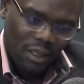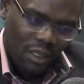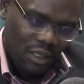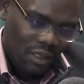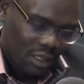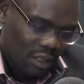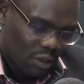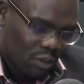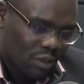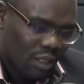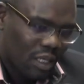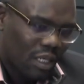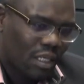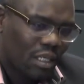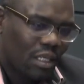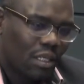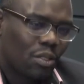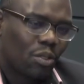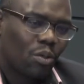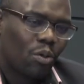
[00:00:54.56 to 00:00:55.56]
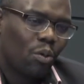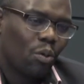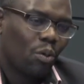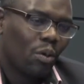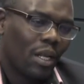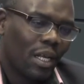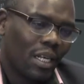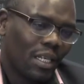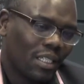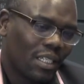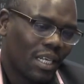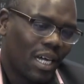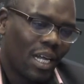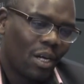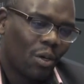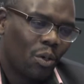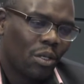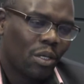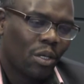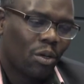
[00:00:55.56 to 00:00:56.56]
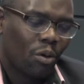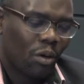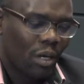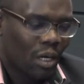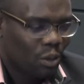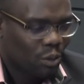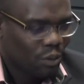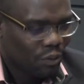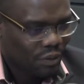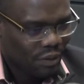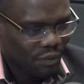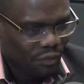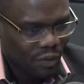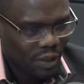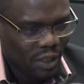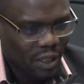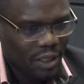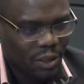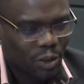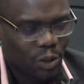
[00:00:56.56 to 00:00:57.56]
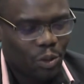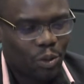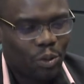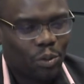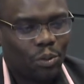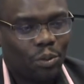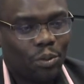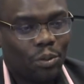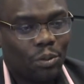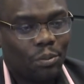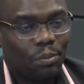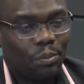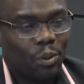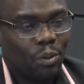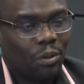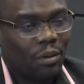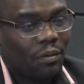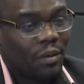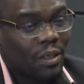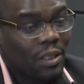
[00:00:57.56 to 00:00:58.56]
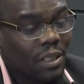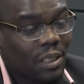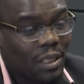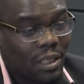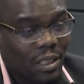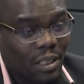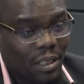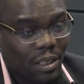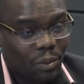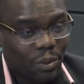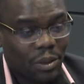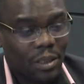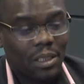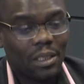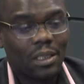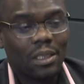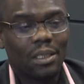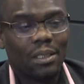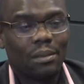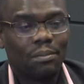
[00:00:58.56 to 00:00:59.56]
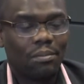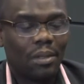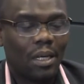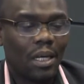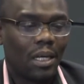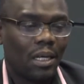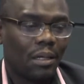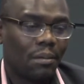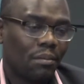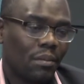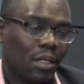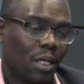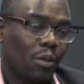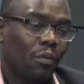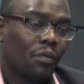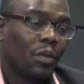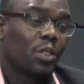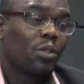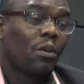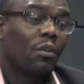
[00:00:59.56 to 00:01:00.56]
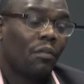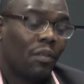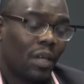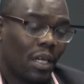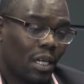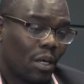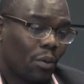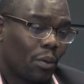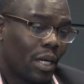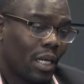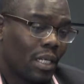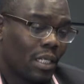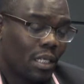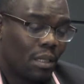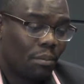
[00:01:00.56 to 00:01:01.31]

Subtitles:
secondary school, and I only got out of the village to university, which is the University of Venda, where I did